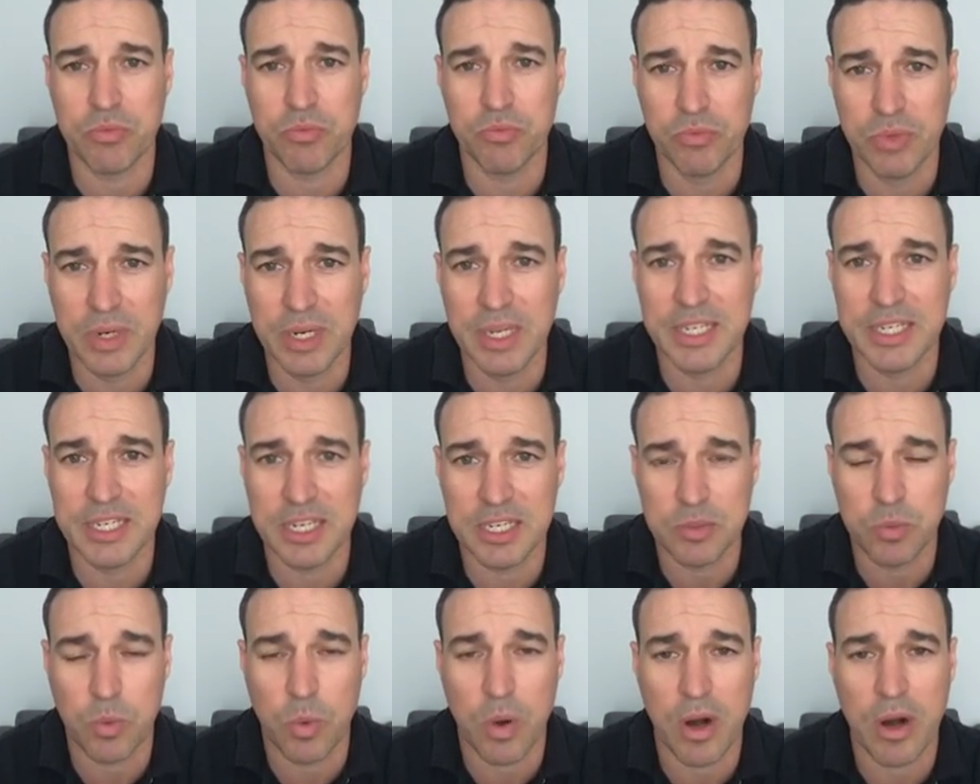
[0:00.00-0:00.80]
really
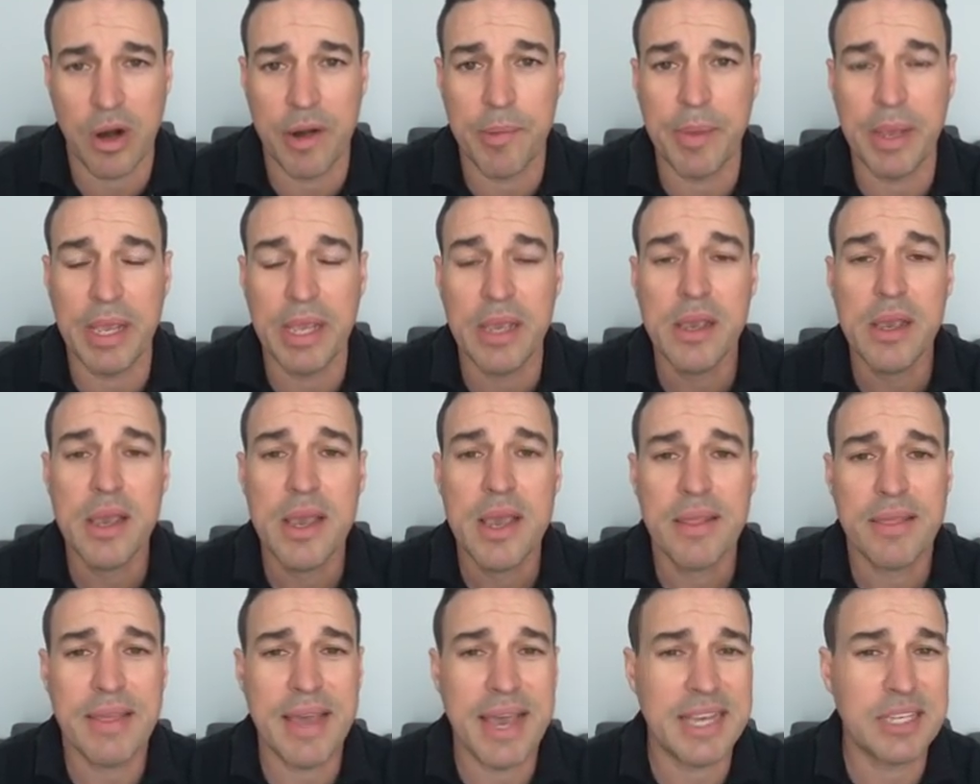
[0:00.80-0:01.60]
does worry me.
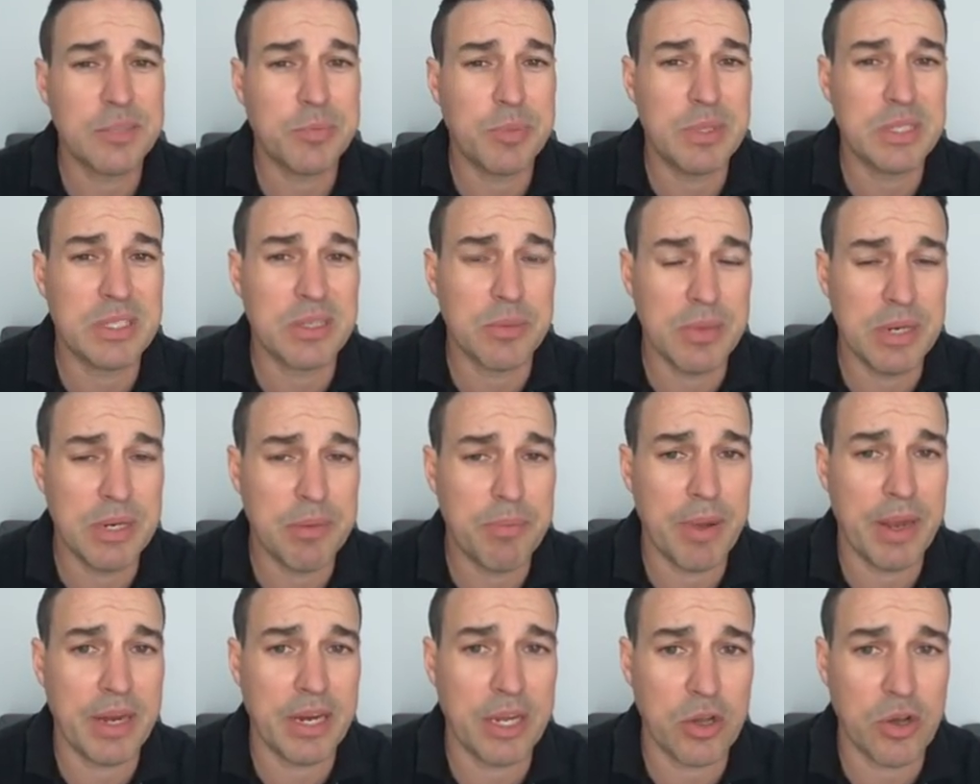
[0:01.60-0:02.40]
There has been some
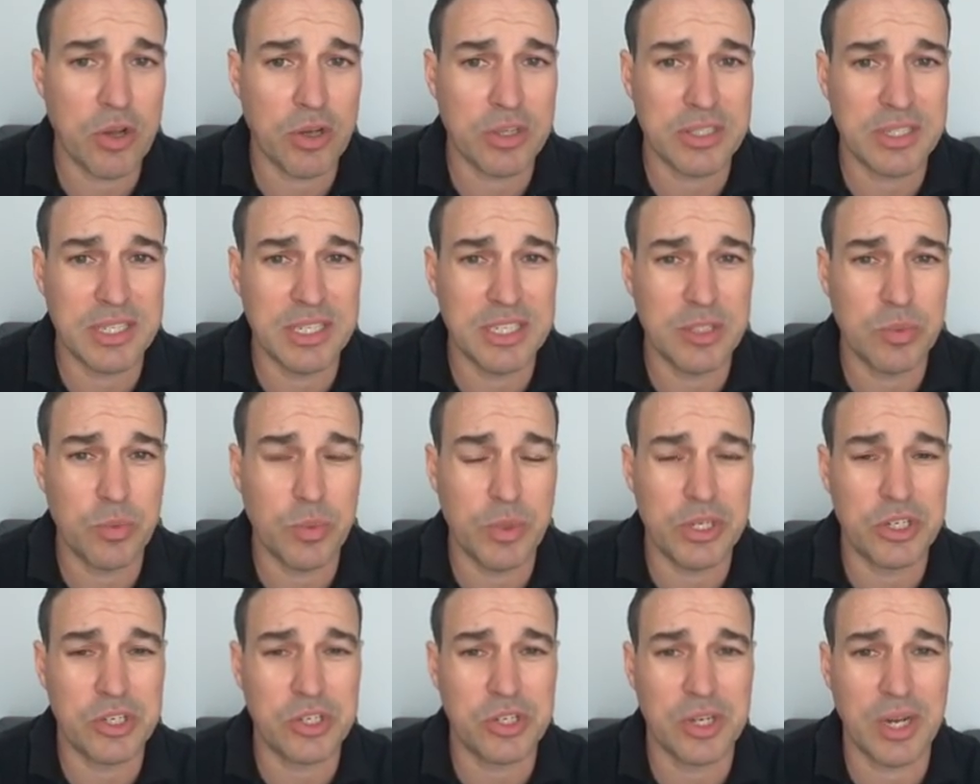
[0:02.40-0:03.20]
independent costings
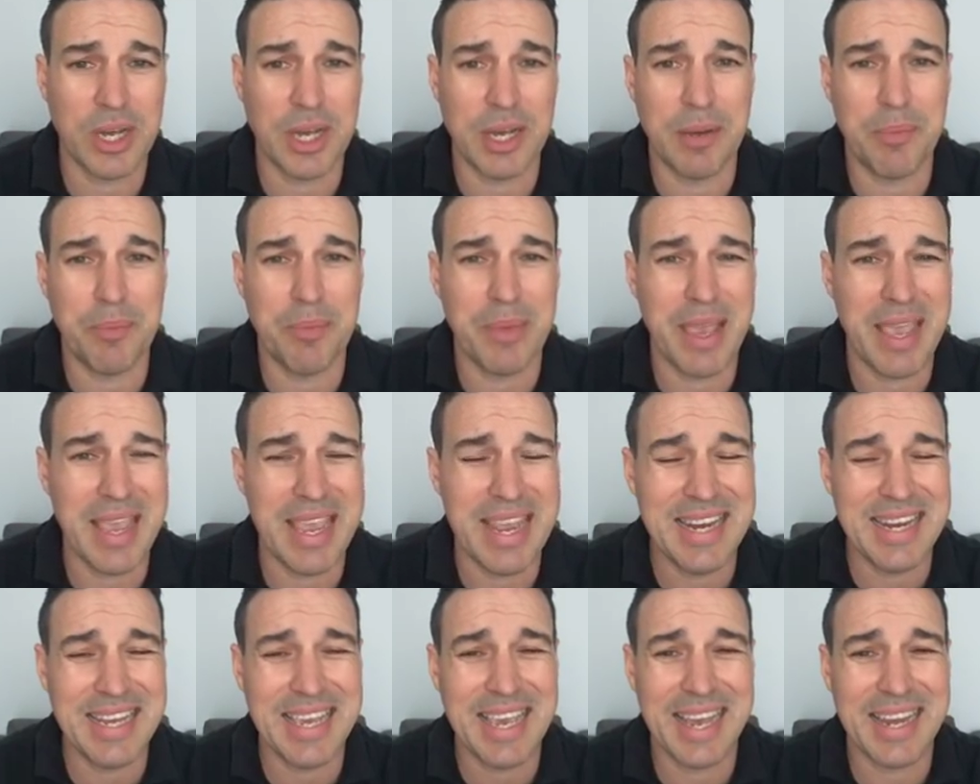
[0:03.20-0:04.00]
which
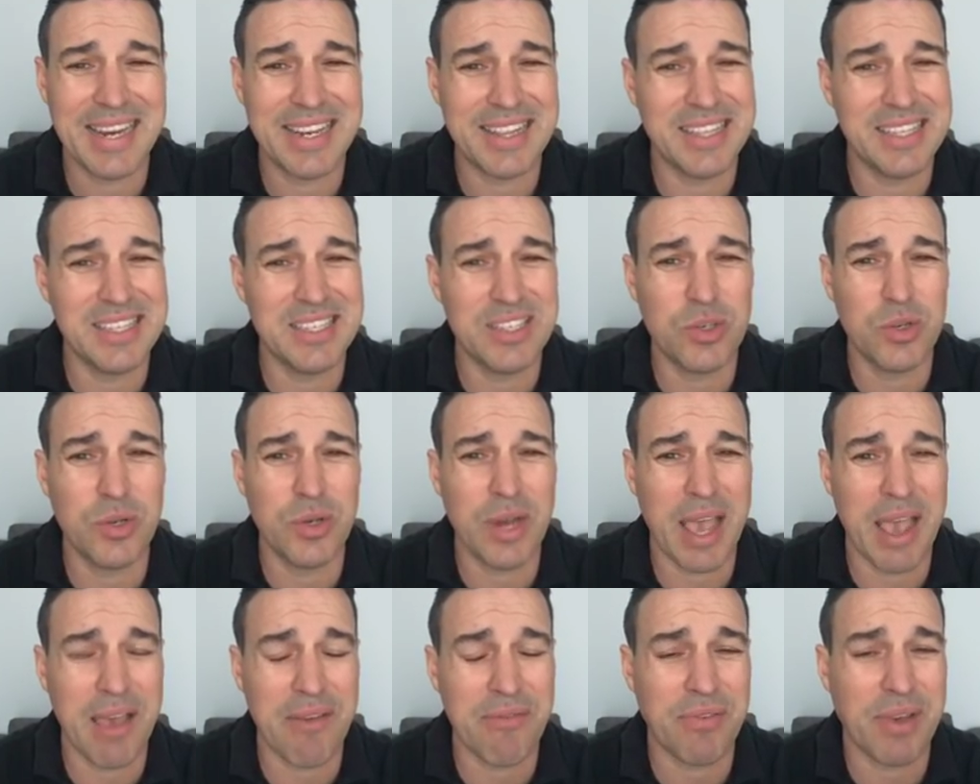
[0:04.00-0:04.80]
indicated this
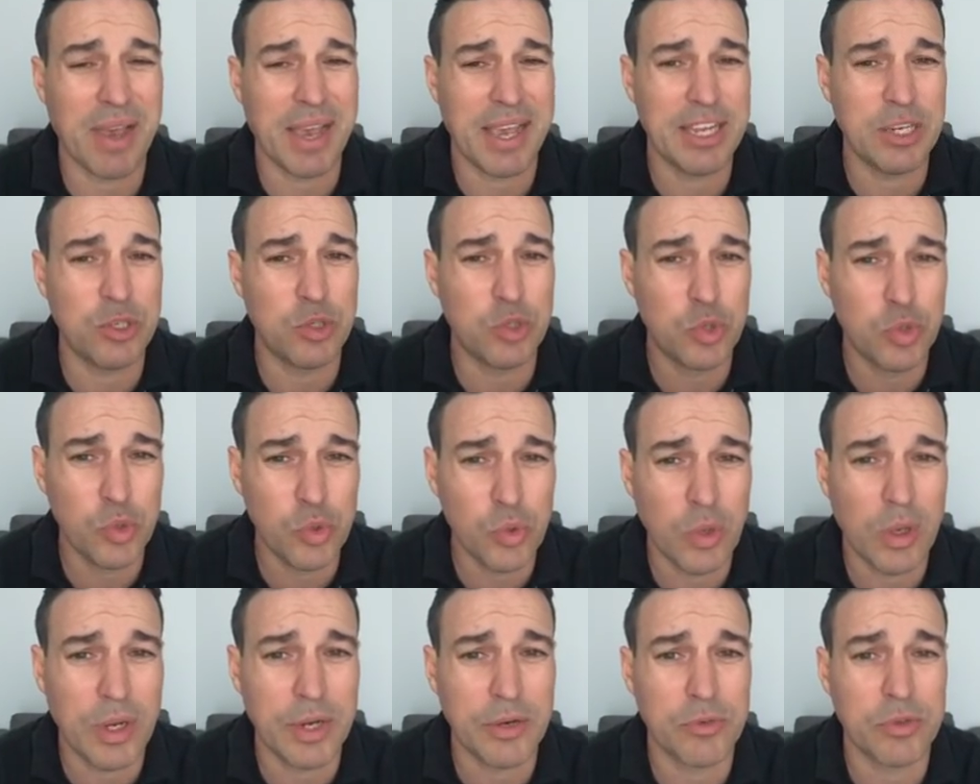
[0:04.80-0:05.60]
could have a
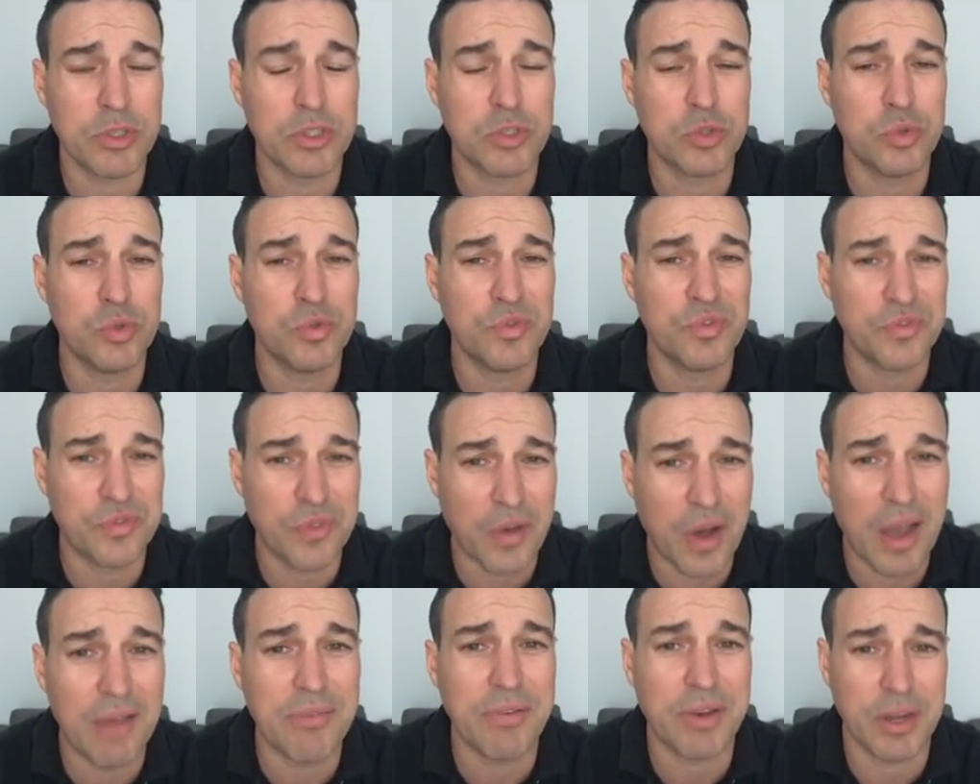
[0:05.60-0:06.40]
$200 to
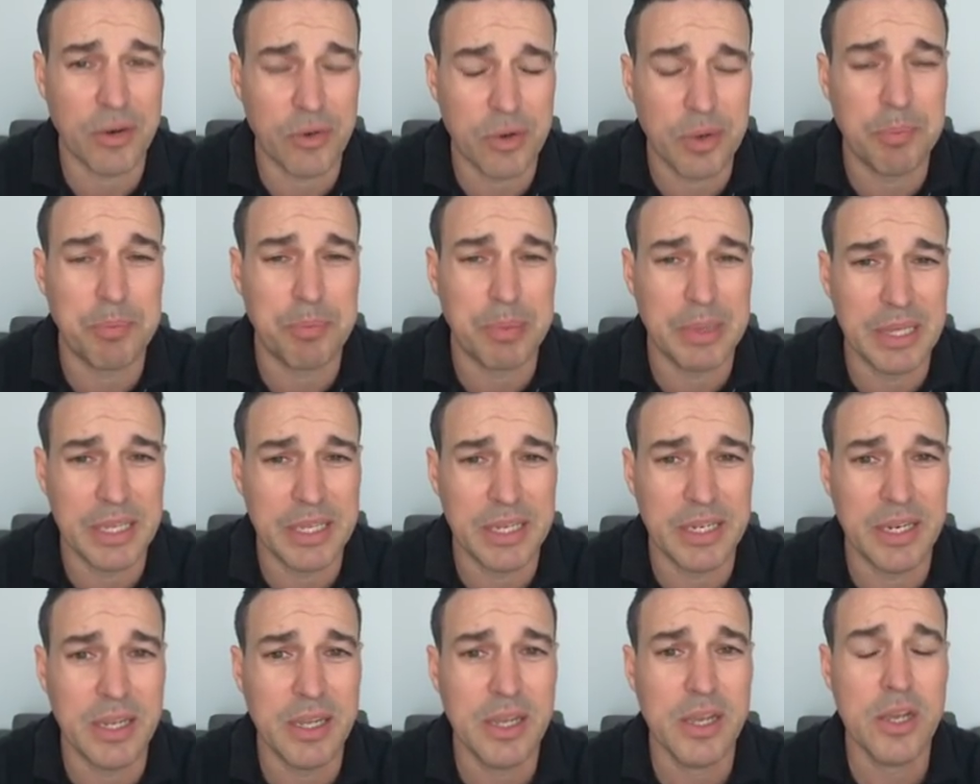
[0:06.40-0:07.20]
$500
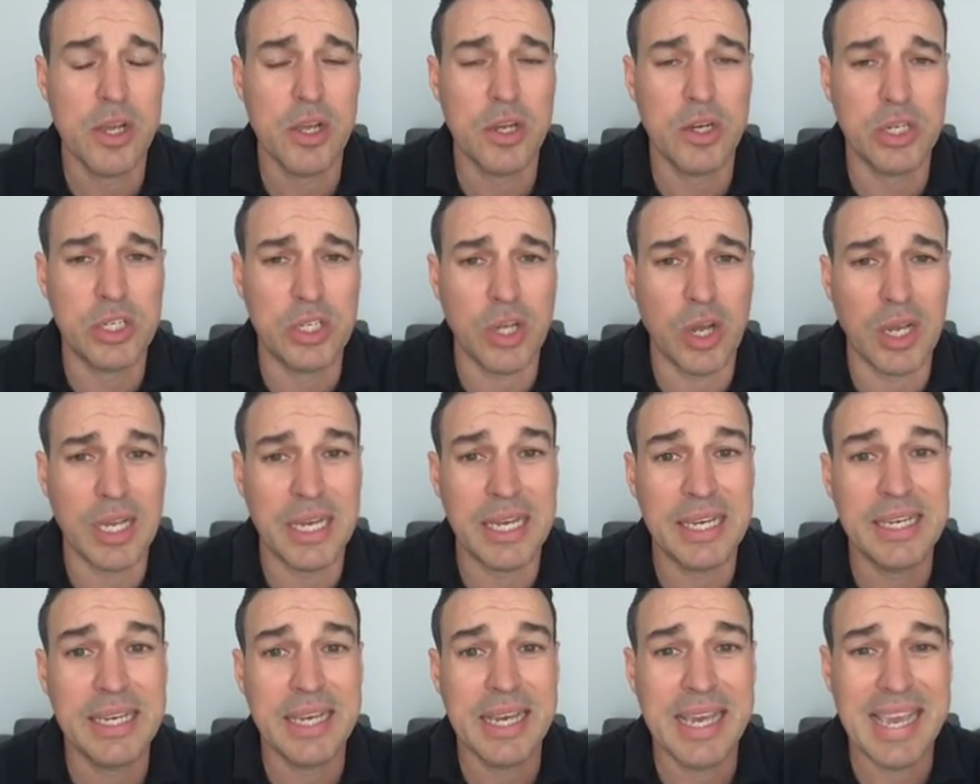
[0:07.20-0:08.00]
billion
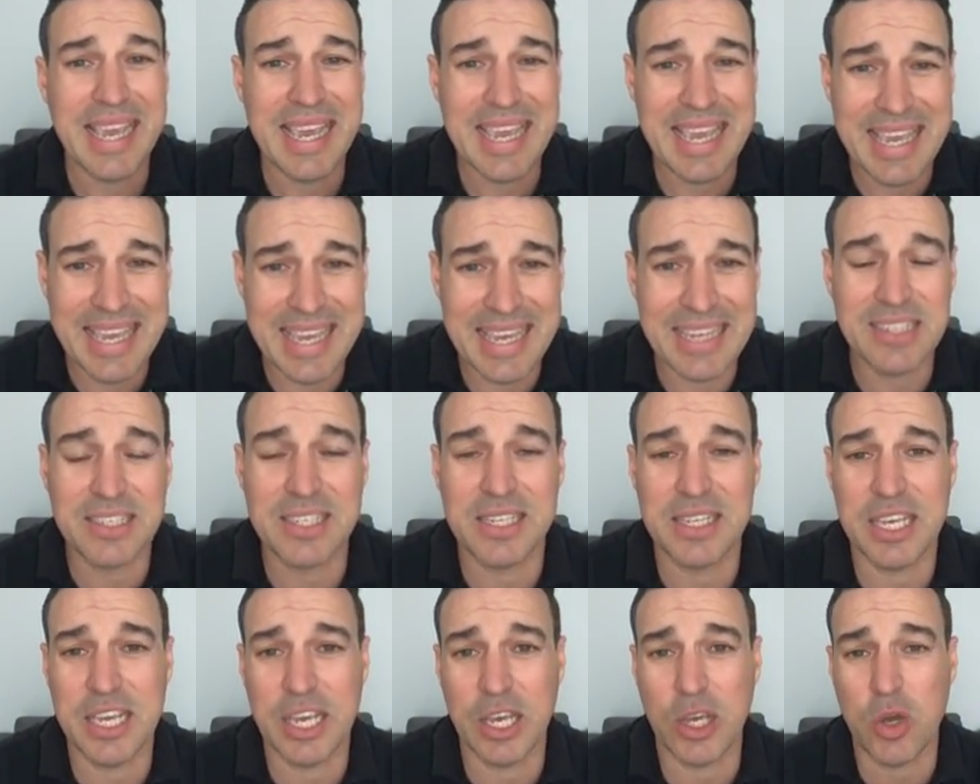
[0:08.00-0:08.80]
hit
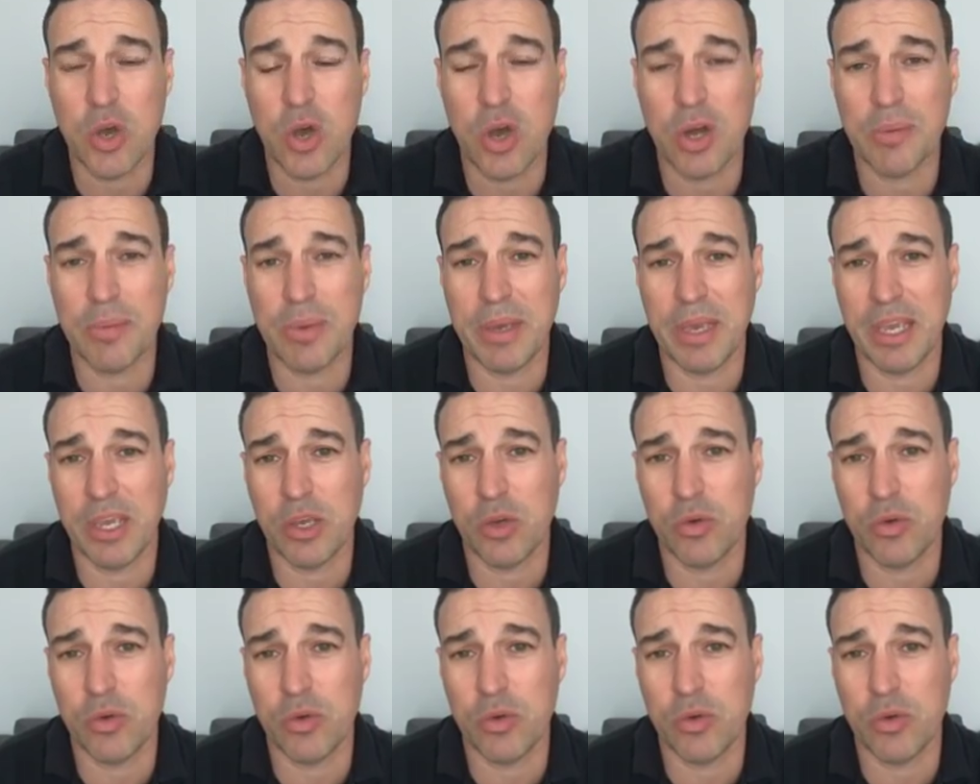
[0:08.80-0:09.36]
to the economy.